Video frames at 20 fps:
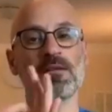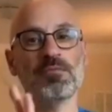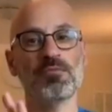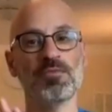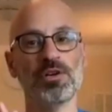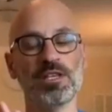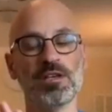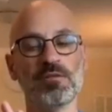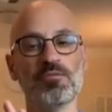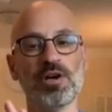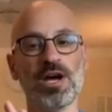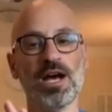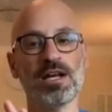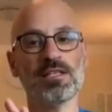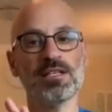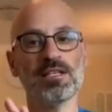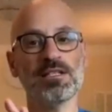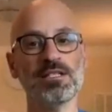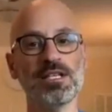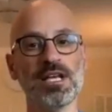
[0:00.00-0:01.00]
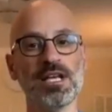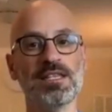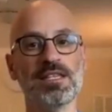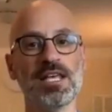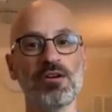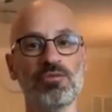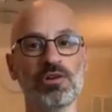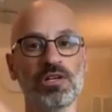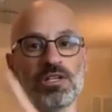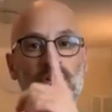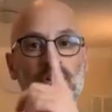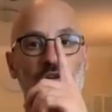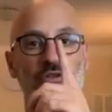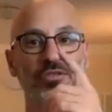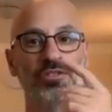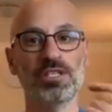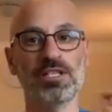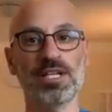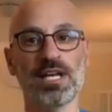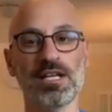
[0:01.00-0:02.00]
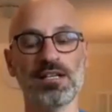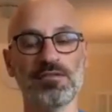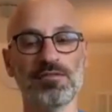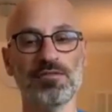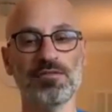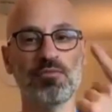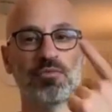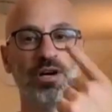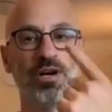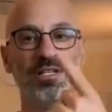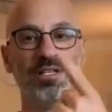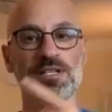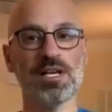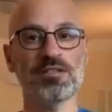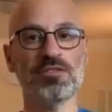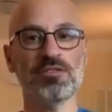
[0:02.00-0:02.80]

breathing practice. And then we're going to alternate from one side